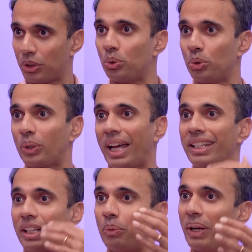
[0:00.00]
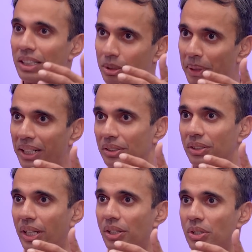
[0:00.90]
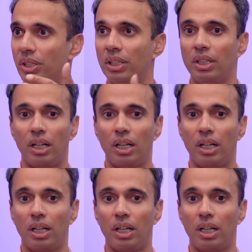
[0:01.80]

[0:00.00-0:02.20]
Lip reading: You can get a well-spec'd CNG,